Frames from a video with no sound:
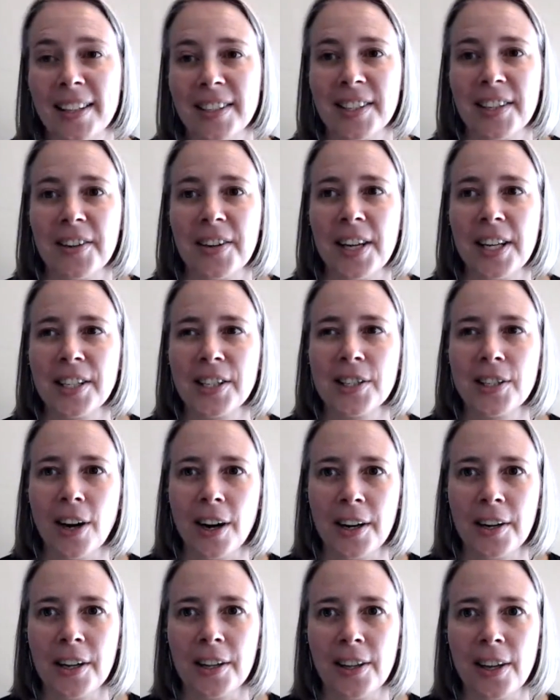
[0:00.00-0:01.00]
so it
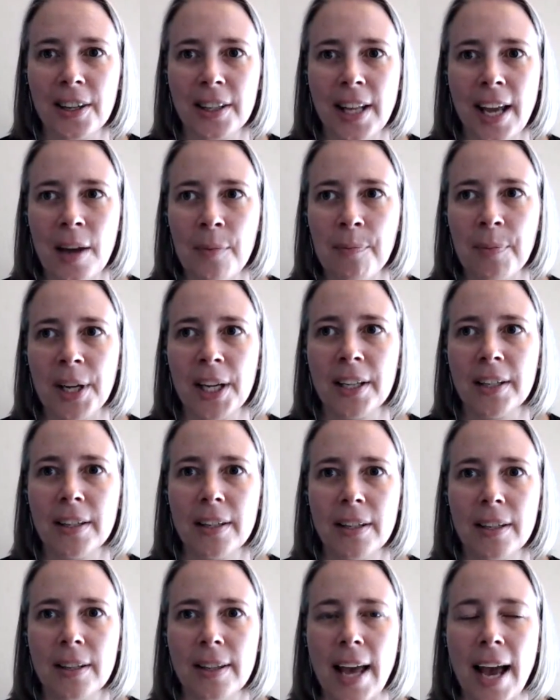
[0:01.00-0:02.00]
started along that, but
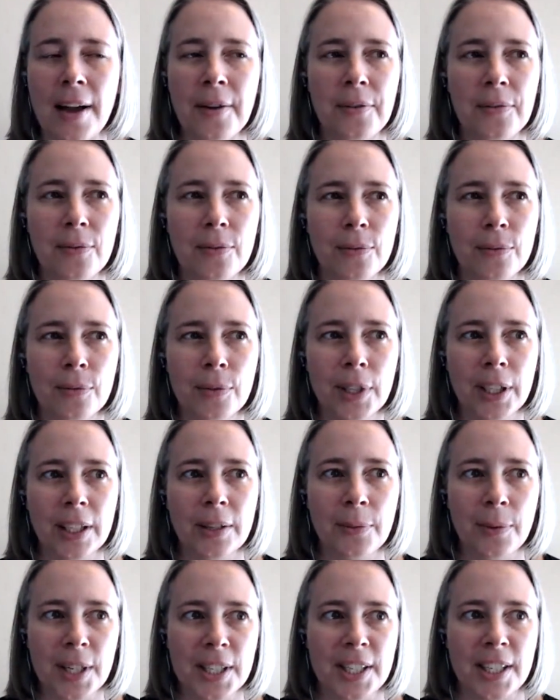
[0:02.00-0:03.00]
that really
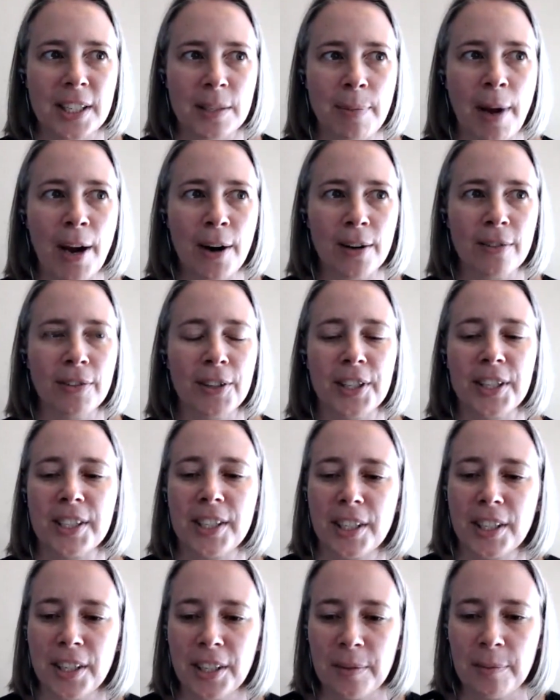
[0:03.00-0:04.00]
wasn't as powerful as
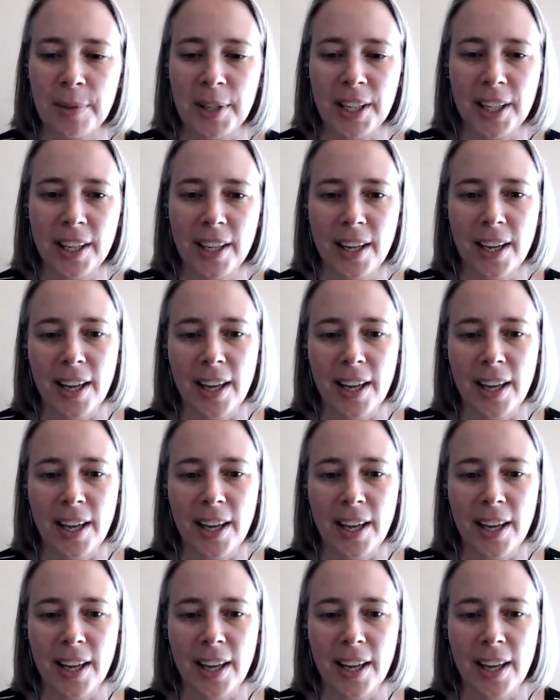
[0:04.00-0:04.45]
it could be.